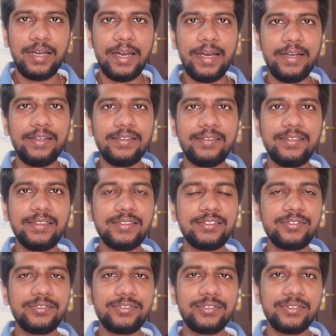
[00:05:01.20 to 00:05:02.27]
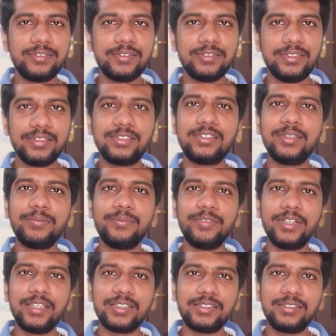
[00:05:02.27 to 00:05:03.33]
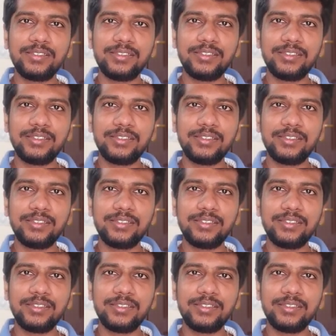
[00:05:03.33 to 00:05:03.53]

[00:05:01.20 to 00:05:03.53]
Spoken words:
And this system works